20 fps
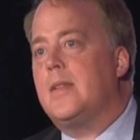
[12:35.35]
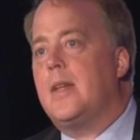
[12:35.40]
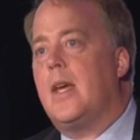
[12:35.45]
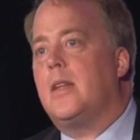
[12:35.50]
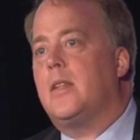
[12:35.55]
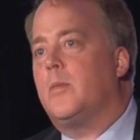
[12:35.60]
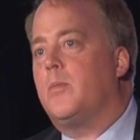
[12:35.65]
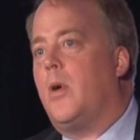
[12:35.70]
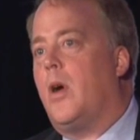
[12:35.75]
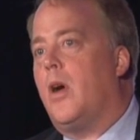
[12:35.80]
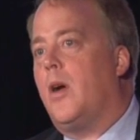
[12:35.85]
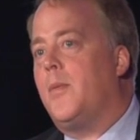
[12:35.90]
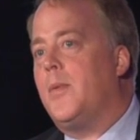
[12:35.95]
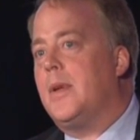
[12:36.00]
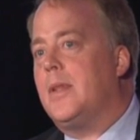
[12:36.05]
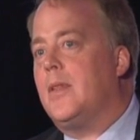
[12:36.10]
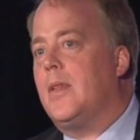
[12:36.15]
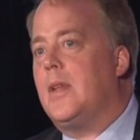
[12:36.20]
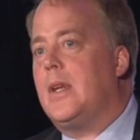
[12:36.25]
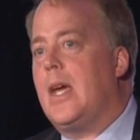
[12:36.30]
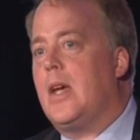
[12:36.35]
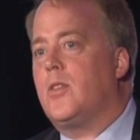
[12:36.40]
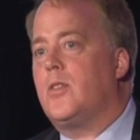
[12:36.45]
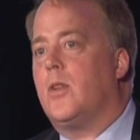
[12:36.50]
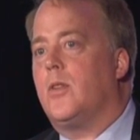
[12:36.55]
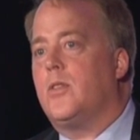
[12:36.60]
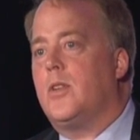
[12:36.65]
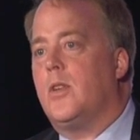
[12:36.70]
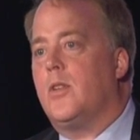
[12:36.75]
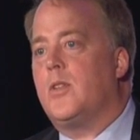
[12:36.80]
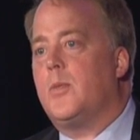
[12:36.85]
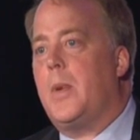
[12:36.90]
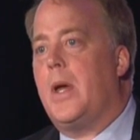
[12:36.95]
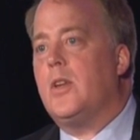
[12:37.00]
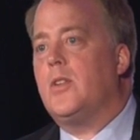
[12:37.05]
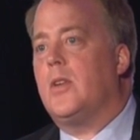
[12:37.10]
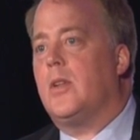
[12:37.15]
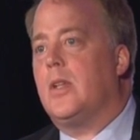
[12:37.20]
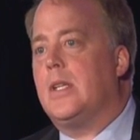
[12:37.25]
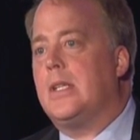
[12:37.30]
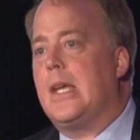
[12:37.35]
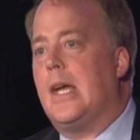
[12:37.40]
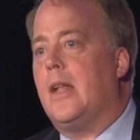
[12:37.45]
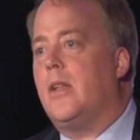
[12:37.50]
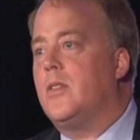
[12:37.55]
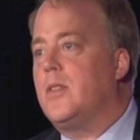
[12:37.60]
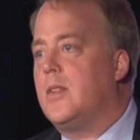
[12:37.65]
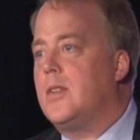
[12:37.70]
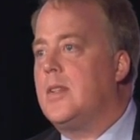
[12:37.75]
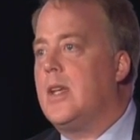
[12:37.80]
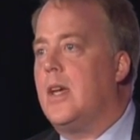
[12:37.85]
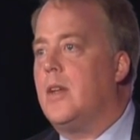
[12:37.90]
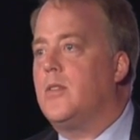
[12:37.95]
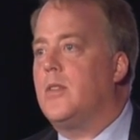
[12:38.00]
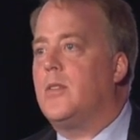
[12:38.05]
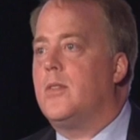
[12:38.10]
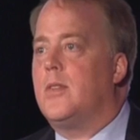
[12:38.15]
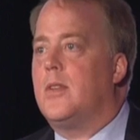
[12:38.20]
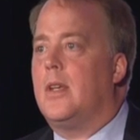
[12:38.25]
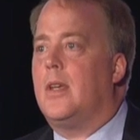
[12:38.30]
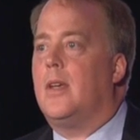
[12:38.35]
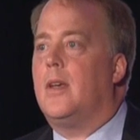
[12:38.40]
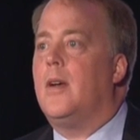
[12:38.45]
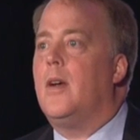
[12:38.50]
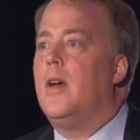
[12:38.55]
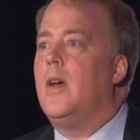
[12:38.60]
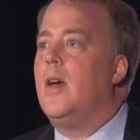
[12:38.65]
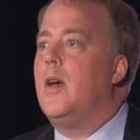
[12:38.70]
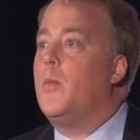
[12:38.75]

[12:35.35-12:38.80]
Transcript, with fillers: State Department and the National Geospatial Intelligence Agency,